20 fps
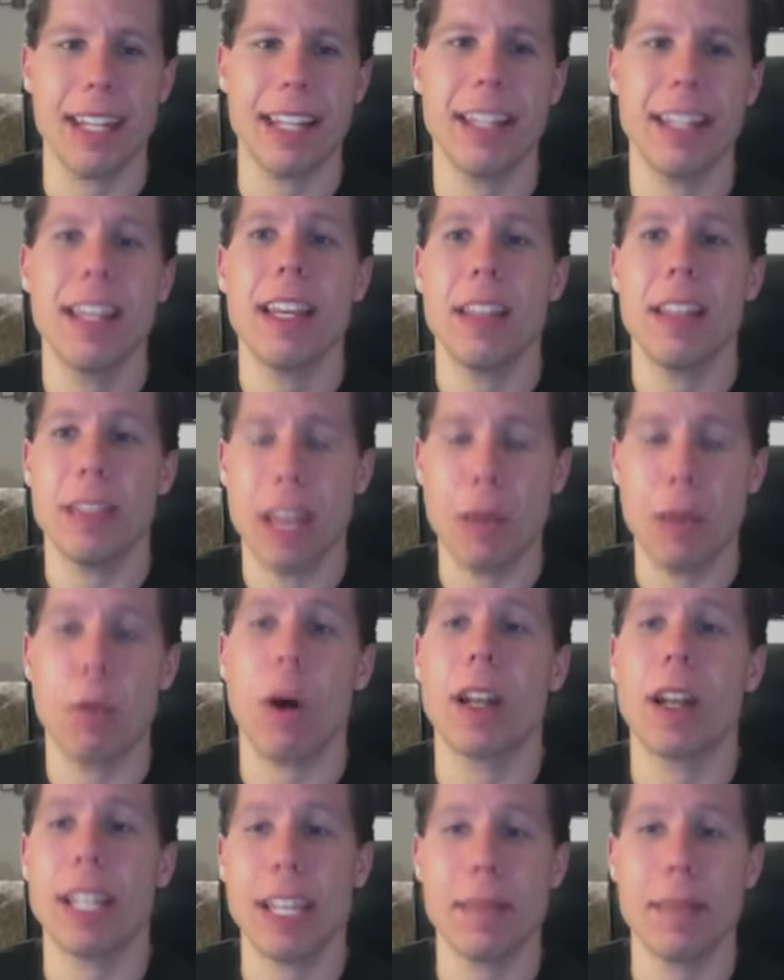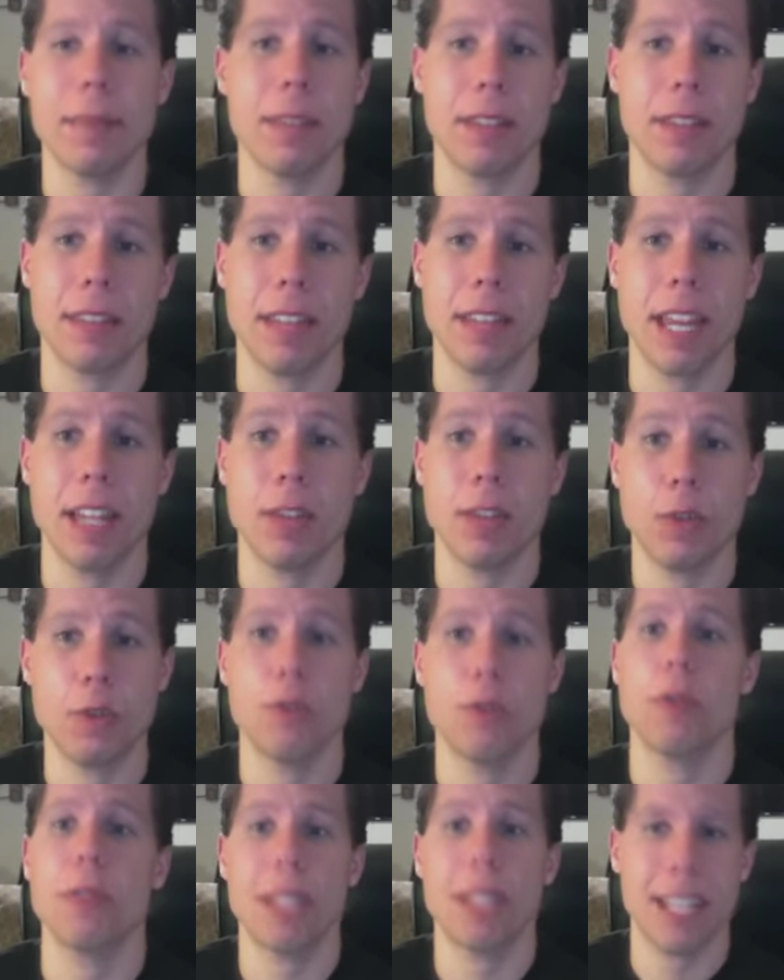and they want him to stay
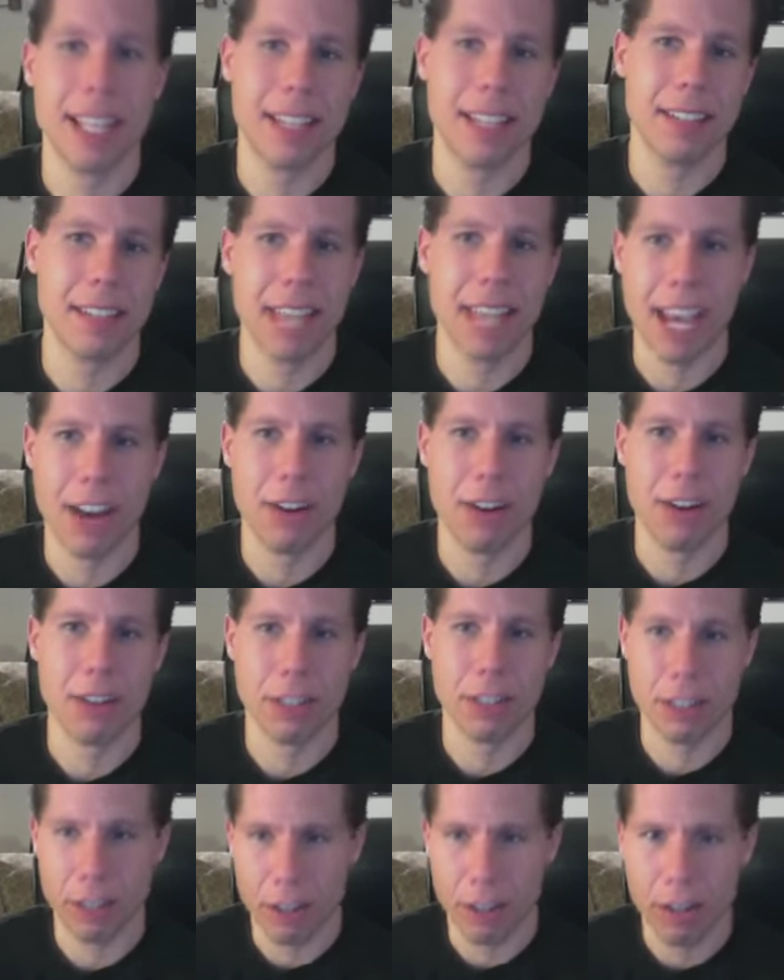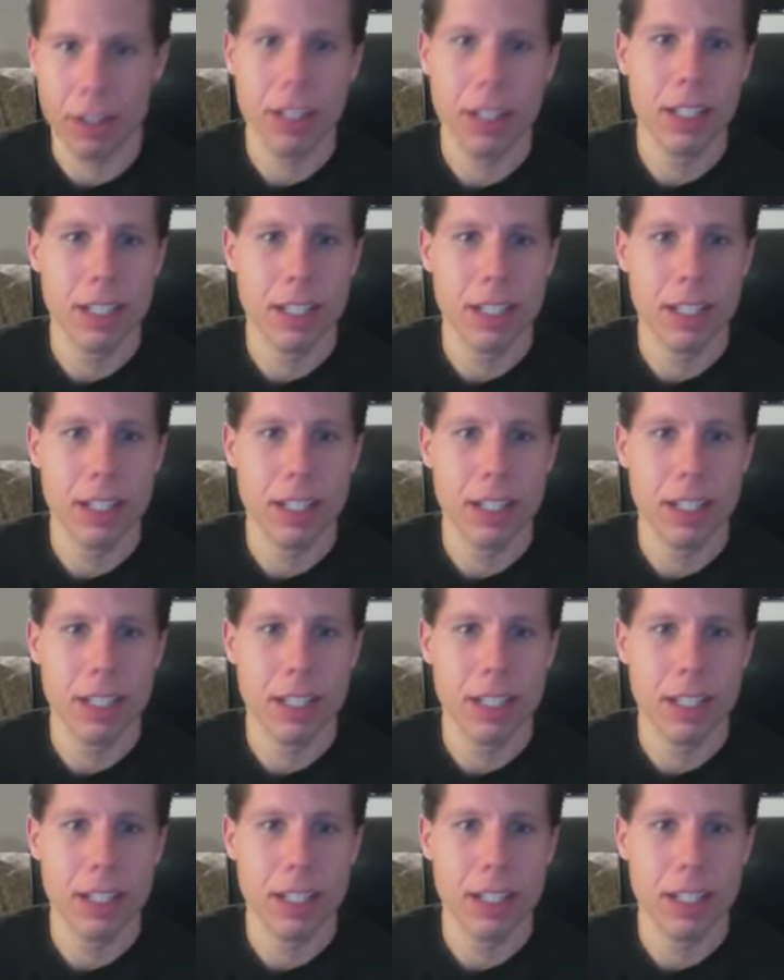true to his character,